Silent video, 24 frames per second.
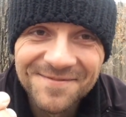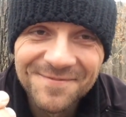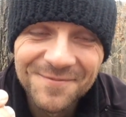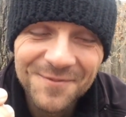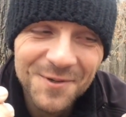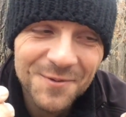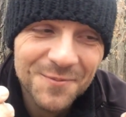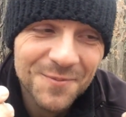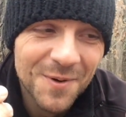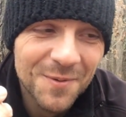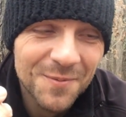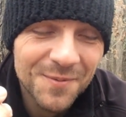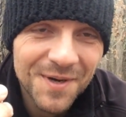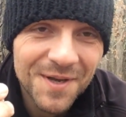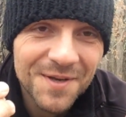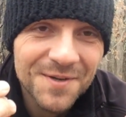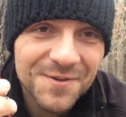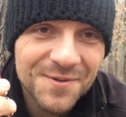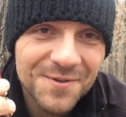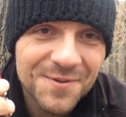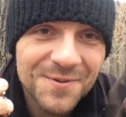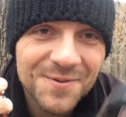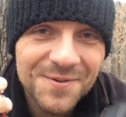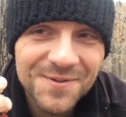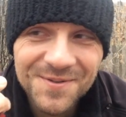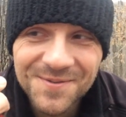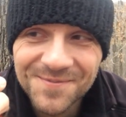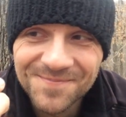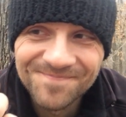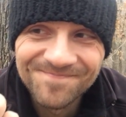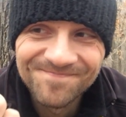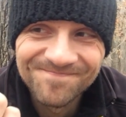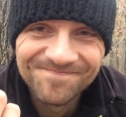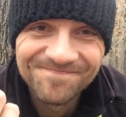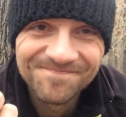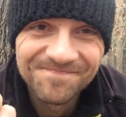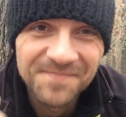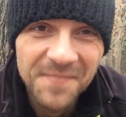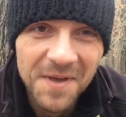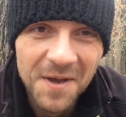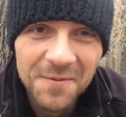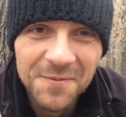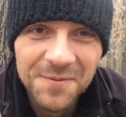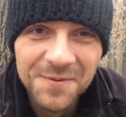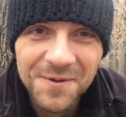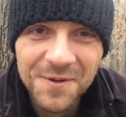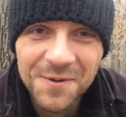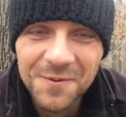which one would I choose? I
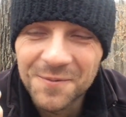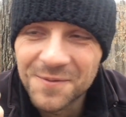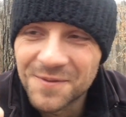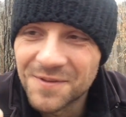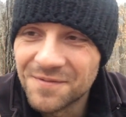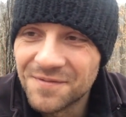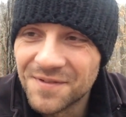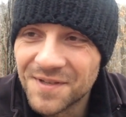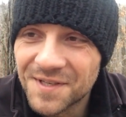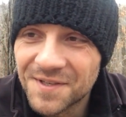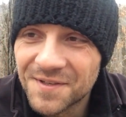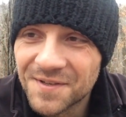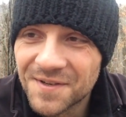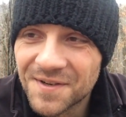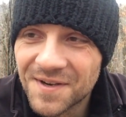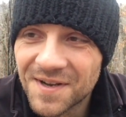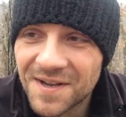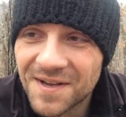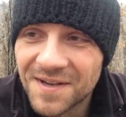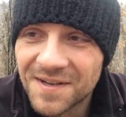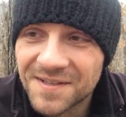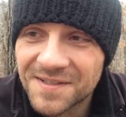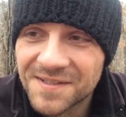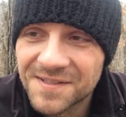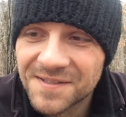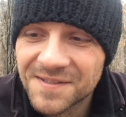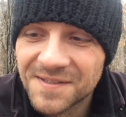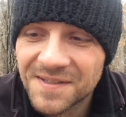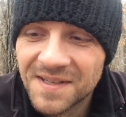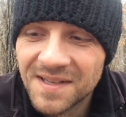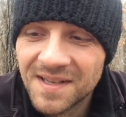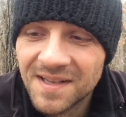would go with the Victorinox.